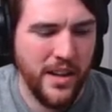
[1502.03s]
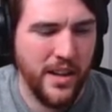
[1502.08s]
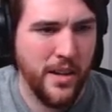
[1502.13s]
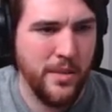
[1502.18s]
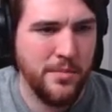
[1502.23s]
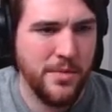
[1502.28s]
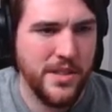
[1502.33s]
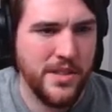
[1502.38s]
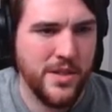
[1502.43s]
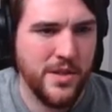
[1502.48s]

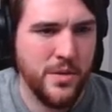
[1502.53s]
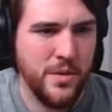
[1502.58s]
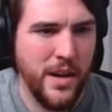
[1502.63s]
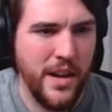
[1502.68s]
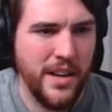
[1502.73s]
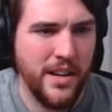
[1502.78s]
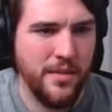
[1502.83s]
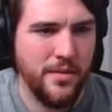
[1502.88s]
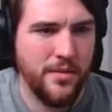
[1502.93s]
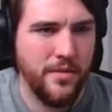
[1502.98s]

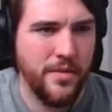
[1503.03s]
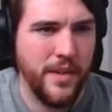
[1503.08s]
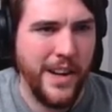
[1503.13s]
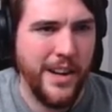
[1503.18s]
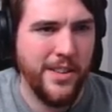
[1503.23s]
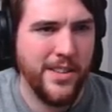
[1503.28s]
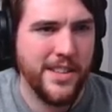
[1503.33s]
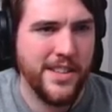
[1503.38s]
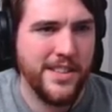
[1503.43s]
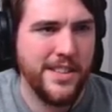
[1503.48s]
to
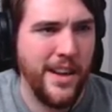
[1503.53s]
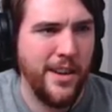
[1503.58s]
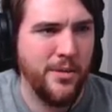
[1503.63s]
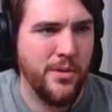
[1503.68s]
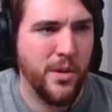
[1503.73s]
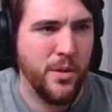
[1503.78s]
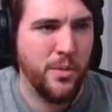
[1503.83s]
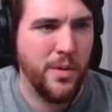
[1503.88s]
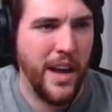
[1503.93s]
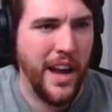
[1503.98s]
figure this
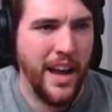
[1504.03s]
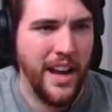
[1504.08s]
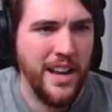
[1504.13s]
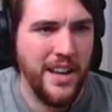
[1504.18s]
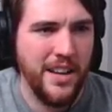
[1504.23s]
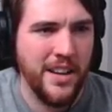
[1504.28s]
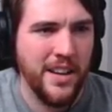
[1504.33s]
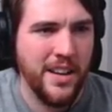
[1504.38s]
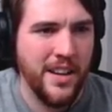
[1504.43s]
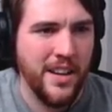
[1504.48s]
out,
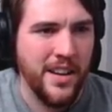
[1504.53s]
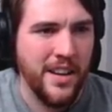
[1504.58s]
okay?